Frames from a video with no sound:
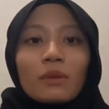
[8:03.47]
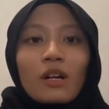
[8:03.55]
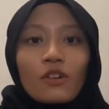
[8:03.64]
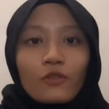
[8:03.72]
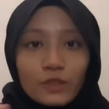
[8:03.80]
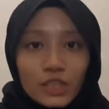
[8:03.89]

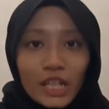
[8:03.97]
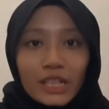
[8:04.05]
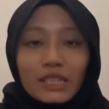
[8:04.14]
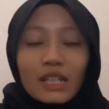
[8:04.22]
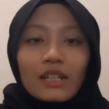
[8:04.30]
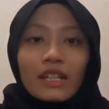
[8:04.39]
of
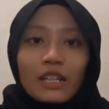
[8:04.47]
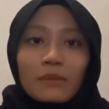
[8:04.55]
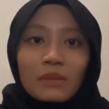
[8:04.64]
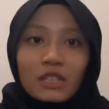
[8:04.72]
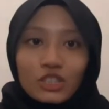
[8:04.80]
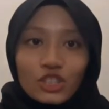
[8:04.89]
China and
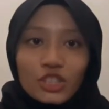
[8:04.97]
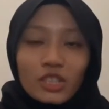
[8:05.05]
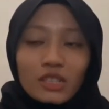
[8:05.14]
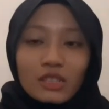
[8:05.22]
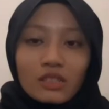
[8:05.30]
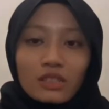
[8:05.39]
Malaysia
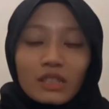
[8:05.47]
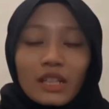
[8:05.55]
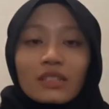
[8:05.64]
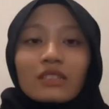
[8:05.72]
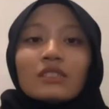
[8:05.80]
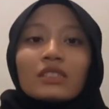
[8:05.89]
in
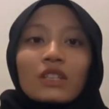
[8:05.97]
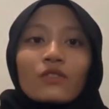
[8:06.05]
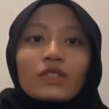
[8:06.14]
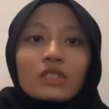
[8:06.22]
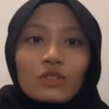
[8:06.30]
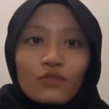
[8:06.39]

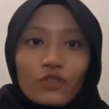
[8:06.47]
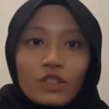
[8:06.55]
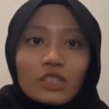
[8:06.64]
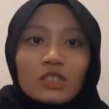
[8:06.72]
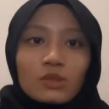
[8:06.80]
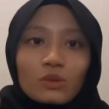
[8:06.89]
1974
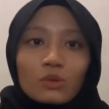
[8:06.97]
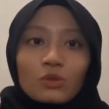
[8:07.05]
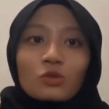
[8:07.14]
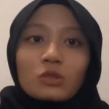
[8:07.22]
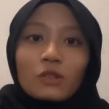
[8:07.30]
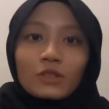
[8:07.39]
to
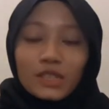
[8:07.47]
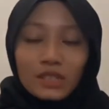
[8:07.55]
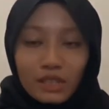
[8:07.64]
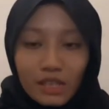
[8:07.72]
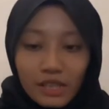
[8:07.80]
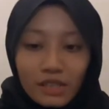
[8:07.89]

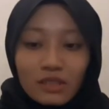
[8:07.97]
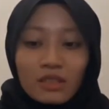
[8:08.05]
2008